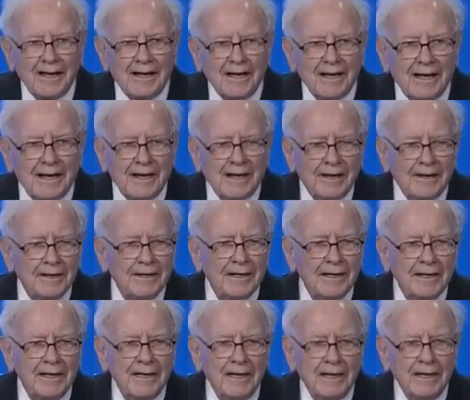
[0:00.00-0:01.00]
And
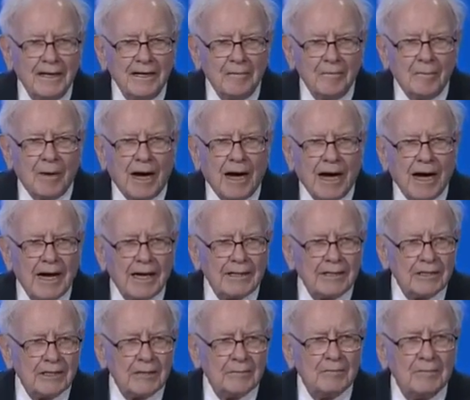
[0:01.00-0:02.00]

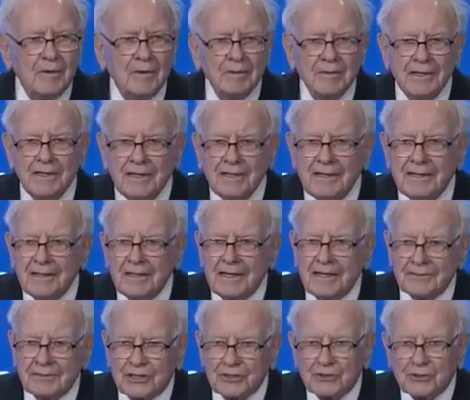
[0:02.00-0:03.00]
behind them,
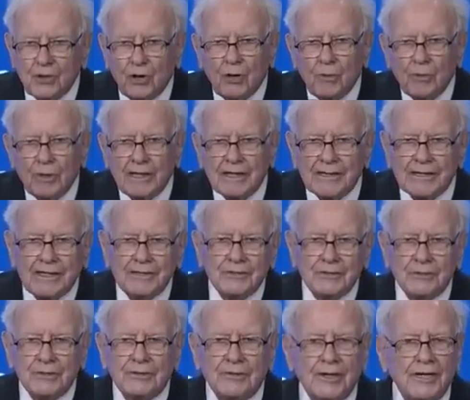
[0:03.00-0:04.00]
as I saw when I got
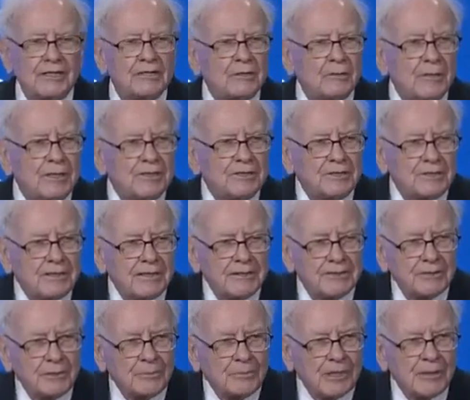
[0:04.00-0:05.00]
to the graduation on
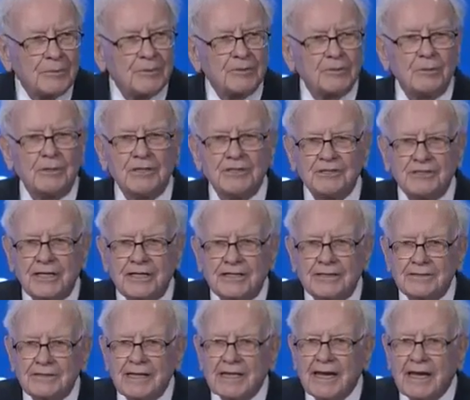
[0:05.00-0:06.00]
September
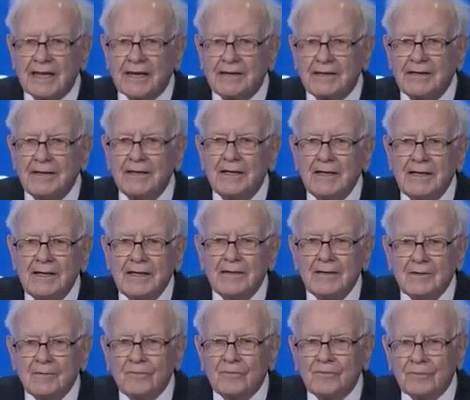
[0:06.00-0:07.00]
22nd, they
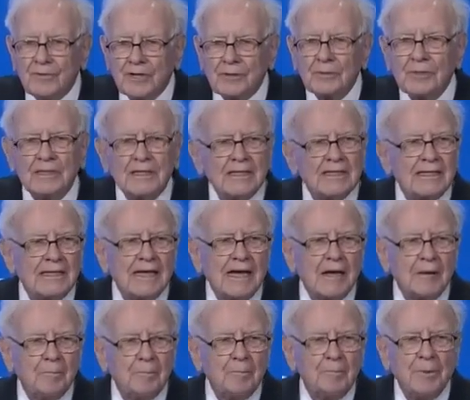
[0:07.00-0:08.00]

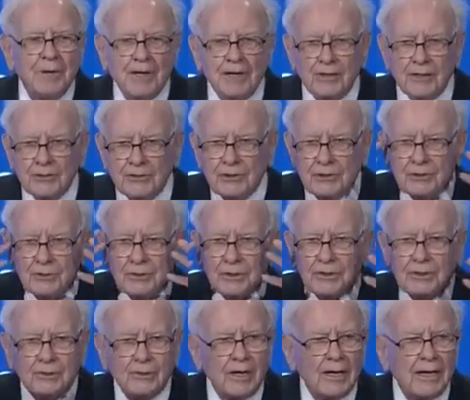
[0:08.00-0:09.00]
had parents who were
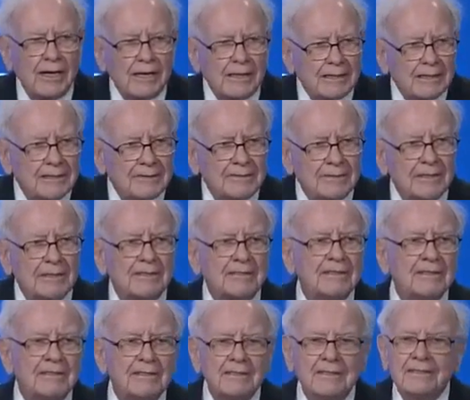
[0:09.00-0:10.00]
crying as
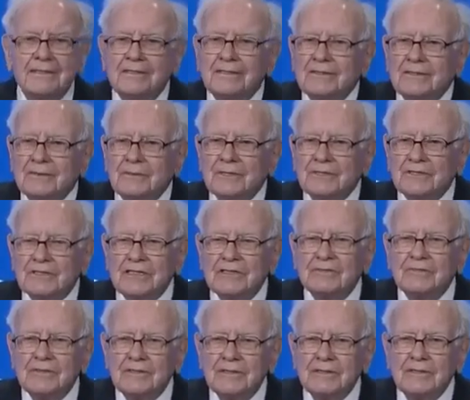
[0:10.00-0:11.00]
they
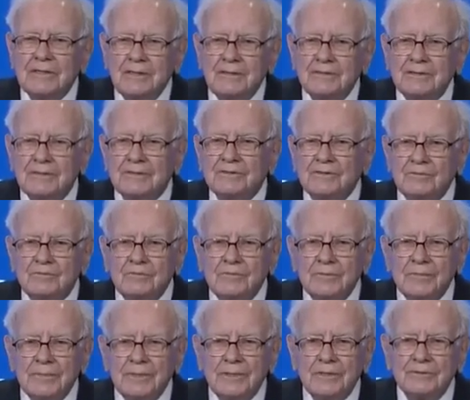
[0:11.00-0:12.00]
received
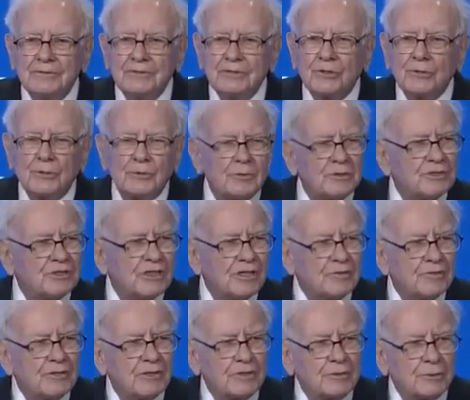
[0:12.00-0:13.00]
their children
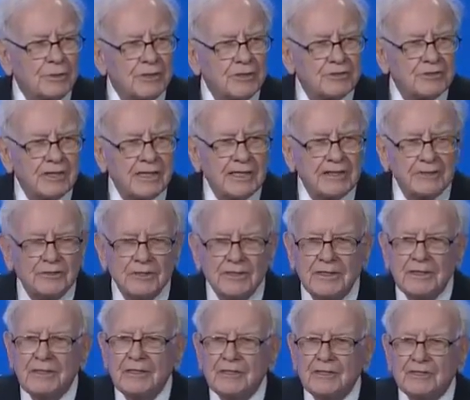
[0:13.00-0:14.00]
received the degrees. They had
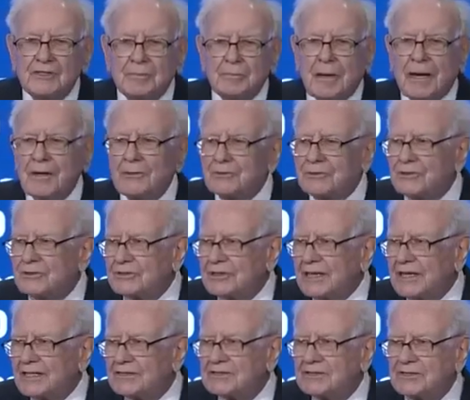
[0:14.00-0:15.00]
spouses,
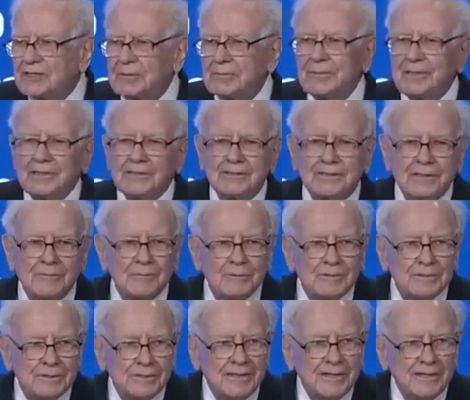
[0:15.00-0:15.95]
they had siblings. It was